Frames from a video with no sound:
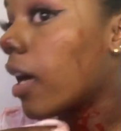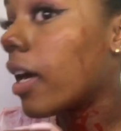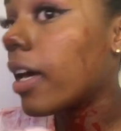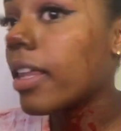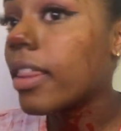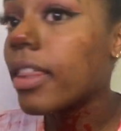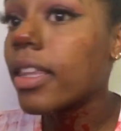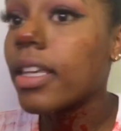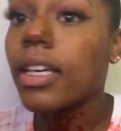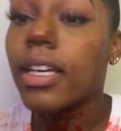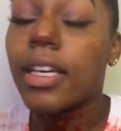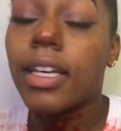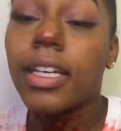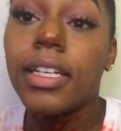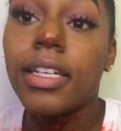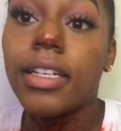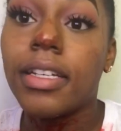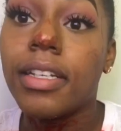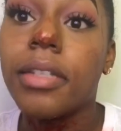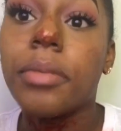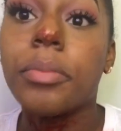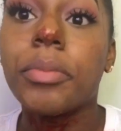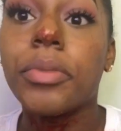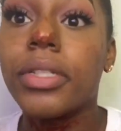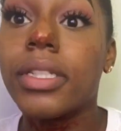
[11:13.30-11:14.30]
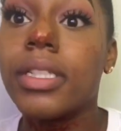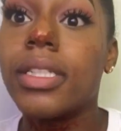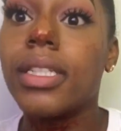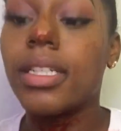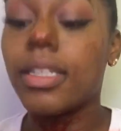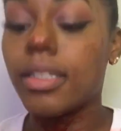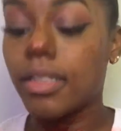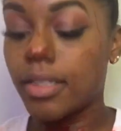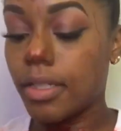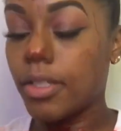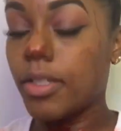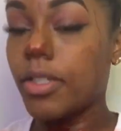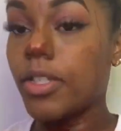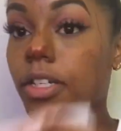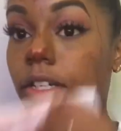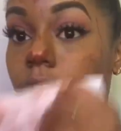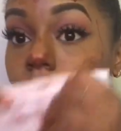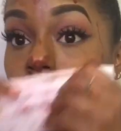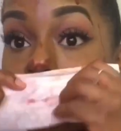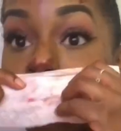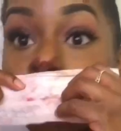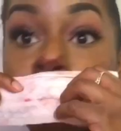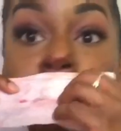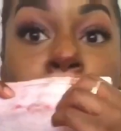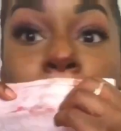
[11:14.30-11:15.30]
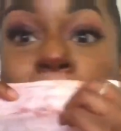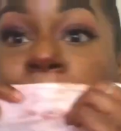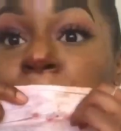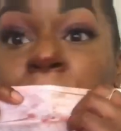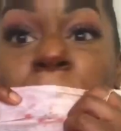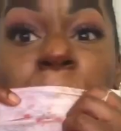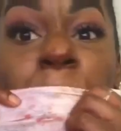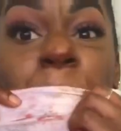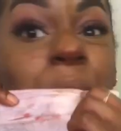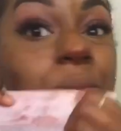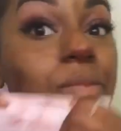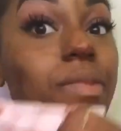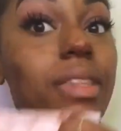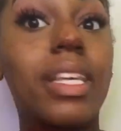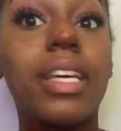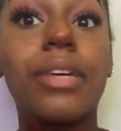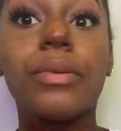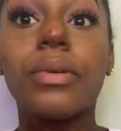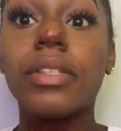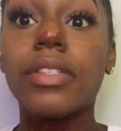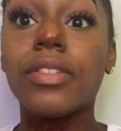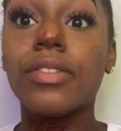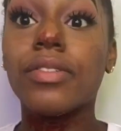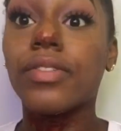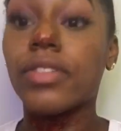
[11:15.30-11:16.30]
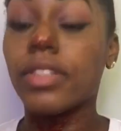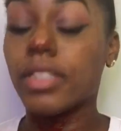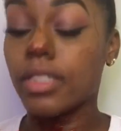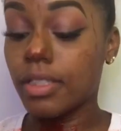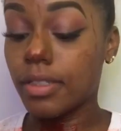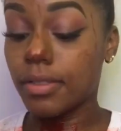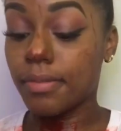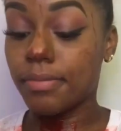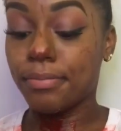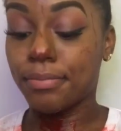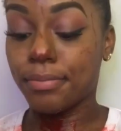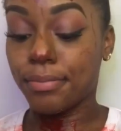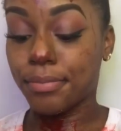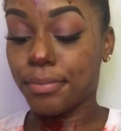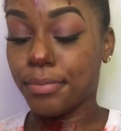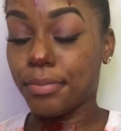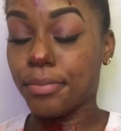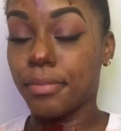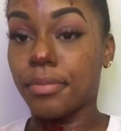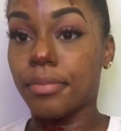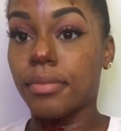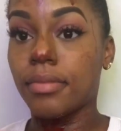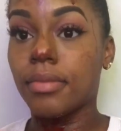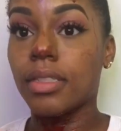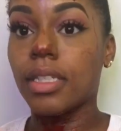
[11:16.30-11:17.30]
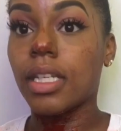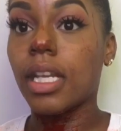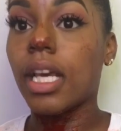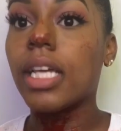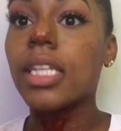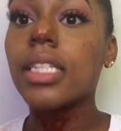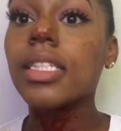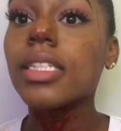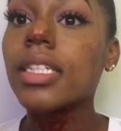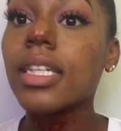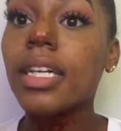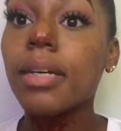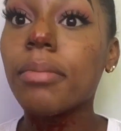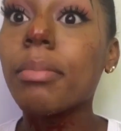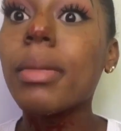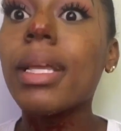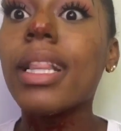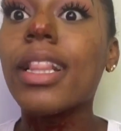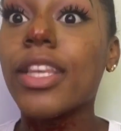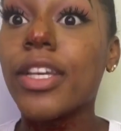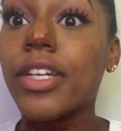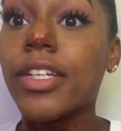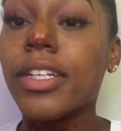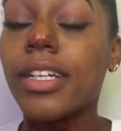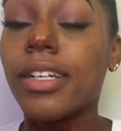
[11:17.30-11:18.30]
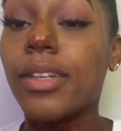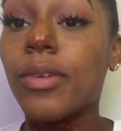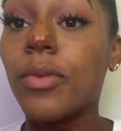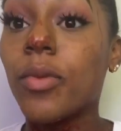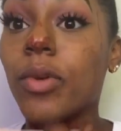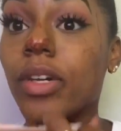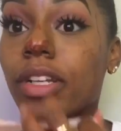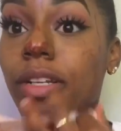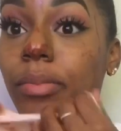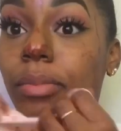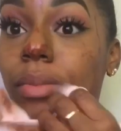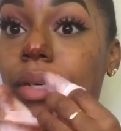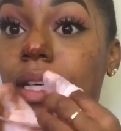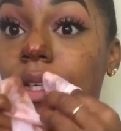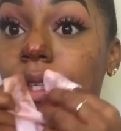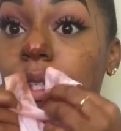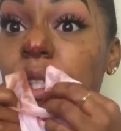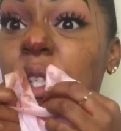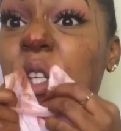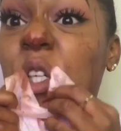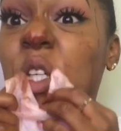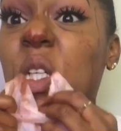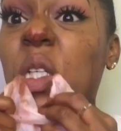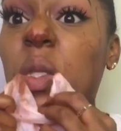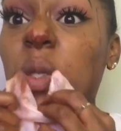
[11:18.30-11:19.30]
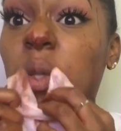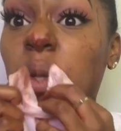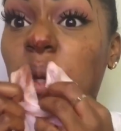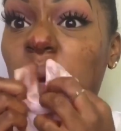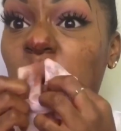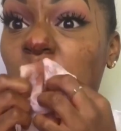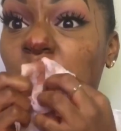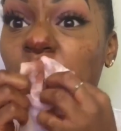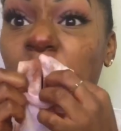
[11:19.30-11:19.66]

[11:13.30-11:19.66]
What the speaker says: I think I did a pretty good job. That was fun. I took 1,000,001 pictures.